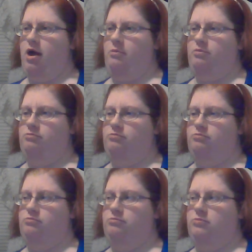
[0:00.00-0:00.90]
and
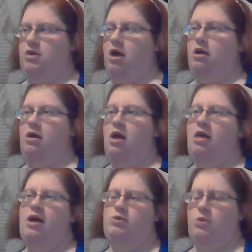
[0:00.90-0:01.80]
yeah,
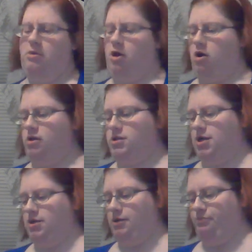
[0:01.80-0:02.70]
that's why Megara's
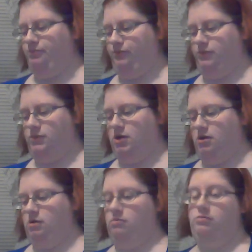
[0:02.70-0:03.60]
not done
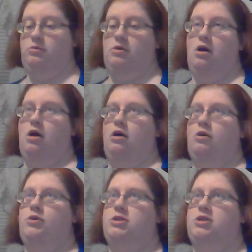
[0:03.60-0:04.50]
the
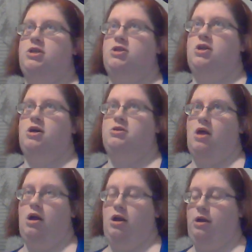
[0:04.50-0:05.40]
quick stitch
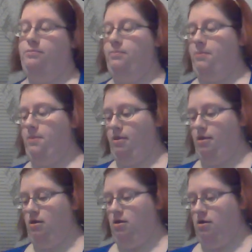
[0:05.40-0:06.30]
Noslagi,
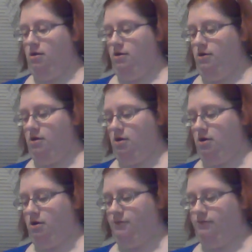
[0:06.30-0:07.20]

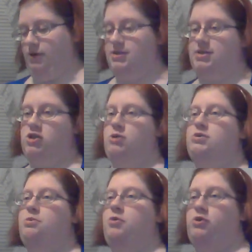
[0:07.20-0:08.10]
because she
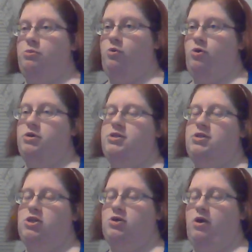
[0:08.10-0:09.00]
was a bulletin board
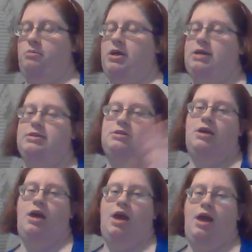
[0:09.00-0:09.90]
stitch along
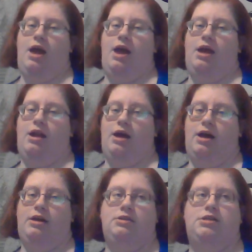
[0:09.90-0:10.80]
piece, and
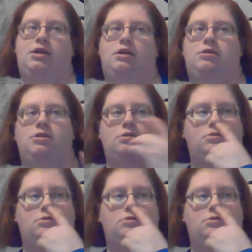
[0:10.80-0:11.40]
I did